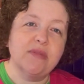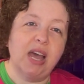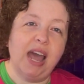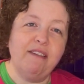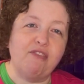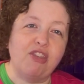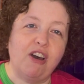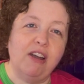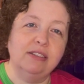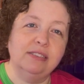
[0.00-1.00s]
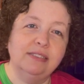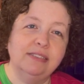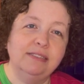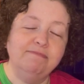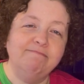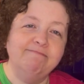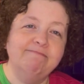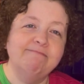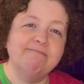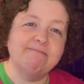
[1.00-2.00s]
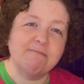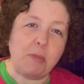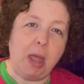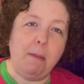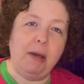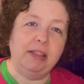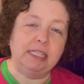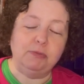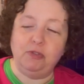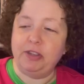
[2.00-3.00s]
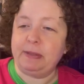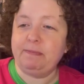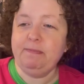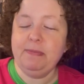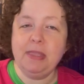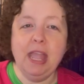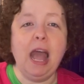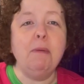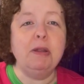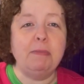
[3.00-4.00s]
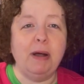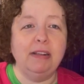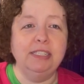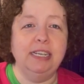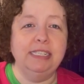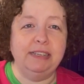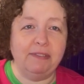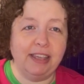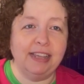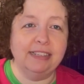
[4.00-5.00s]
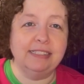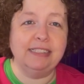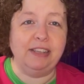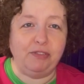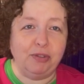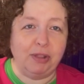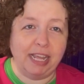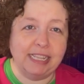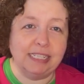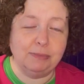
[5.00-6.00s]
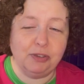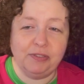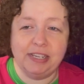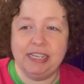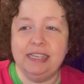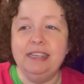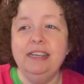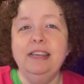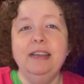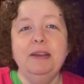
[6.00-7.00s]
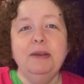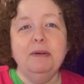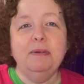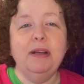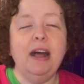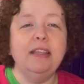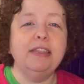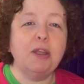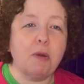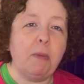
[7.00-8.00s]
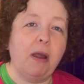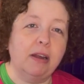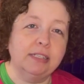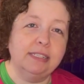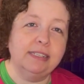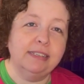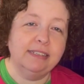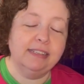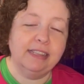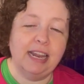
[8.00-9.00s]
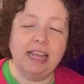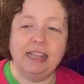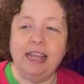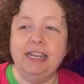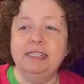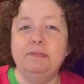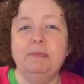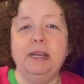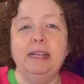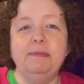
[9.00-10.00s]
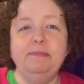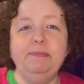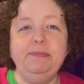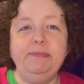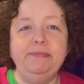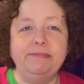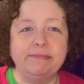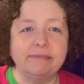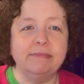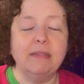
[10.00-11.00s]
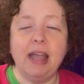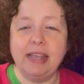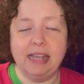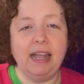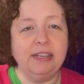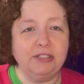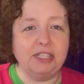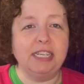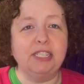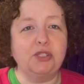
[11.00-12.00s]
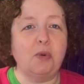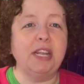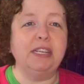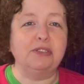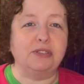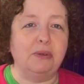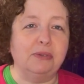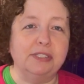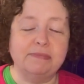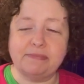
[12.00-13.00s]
I have thoughts about this movie. I'm gonna apologize in advance. If you like this movie, there were parts that I liked, but I understand it's 20 years old.